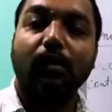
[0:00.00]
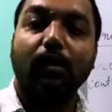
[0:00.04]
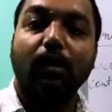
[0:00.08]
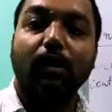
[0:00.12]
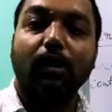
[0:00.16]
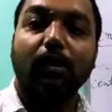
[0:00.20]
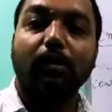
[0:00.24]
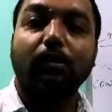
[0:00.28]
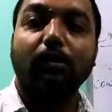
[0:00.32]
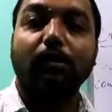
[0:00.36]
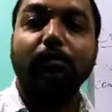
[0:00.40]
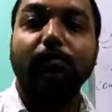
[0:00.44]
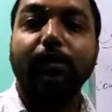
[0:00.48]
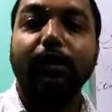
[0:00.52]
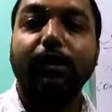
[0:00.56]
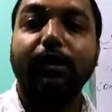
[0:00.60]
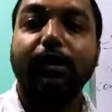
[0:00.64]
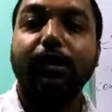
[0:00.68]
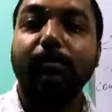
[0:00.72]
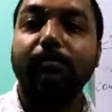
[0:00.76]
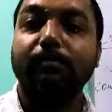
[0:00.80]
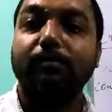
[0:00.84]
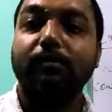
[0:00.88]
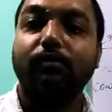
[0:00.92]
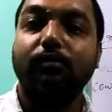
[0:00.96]
Hello and
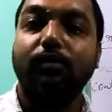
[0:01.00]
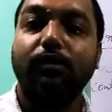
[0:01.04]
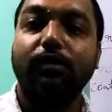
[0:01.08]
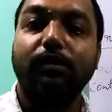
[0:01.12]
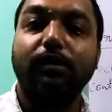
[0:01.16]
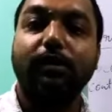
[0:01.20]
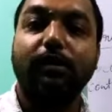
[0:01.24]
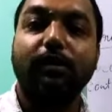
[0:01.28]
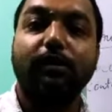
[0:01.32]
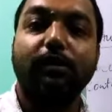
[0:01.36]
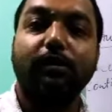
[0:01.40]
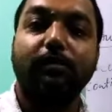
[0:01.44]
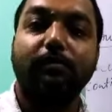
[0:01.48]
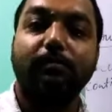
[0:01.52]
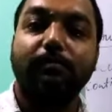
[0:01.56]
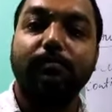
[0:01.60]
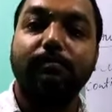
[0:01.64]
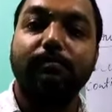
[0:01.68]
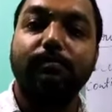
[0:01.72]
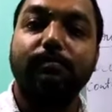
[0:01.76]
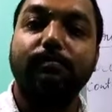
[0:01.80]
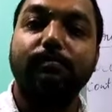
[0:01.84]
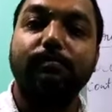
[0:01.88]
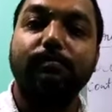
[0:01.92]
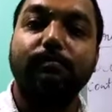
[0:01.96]
welcome to this
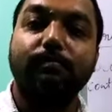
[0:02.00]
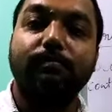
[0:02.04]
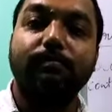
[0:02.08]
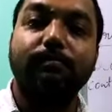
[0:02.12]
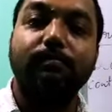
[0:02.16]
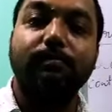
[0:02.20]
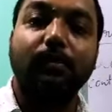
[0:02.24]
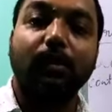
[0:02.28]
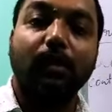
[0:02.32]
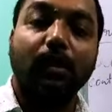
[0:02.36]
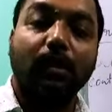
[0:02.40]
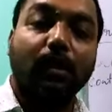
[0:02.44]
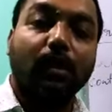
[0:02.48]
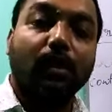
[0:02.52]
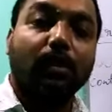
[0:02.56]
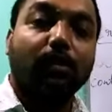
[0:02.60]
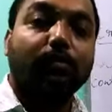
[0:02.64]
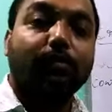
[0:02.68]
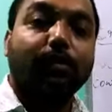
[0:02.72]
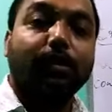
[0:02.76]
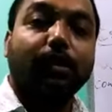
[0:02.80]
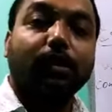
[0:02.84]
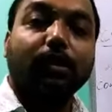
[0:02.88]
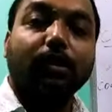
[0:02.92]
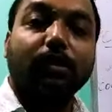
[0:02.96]
session.
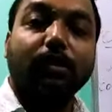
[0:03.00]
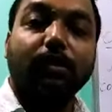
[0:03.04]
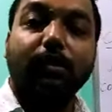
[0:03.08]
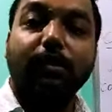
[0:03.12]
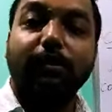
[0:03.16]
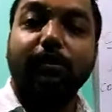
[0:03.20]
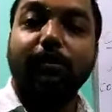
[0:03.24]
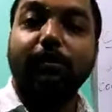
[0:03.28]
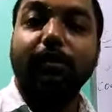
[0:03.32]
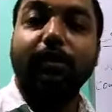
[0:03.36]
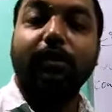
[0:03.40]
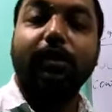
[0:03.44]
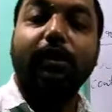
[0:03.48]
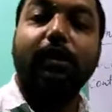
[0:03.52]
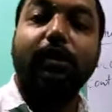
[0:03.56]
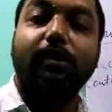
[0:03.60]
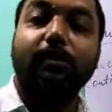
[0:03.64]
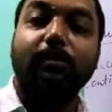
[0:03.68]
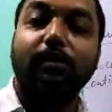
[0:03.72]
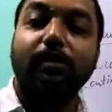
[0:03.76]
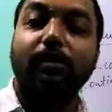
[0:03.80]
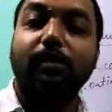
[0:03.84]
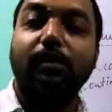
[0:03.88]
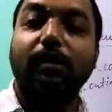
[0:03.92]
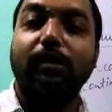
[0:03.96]
We are continuing the
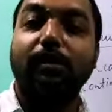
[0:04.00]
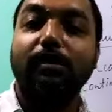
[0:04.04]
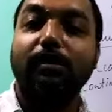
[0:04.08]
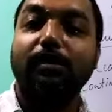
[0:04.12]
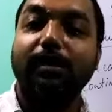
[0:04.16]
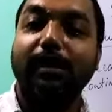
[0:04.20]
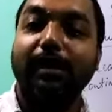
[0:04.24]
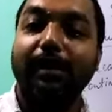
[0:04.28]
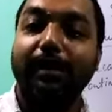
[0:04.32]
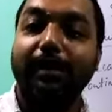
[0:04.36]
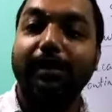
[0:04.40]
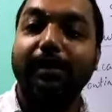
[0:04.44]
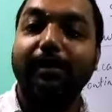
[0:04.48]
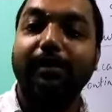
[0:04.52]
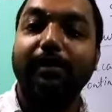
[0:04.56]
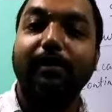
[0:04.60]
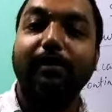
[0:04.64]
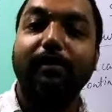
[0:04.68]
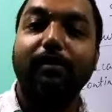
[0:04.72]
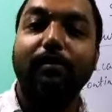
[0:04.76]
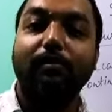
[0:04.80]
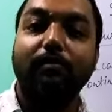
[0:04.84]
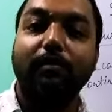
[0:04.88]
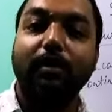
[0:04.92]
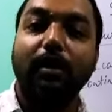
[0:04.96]
lesson that is
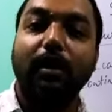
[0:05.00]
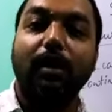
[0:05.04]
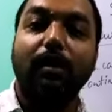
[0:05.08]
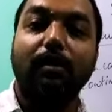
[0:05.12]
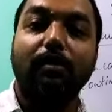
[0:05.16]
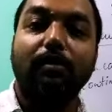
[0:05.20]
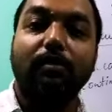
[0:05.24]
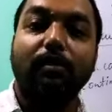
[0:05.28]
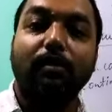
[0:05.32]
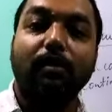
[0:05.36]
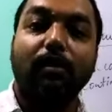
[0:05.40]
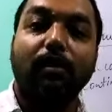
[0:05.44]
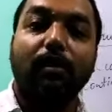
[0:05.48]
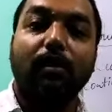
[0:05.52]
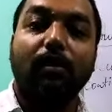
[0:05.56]
interior of the art.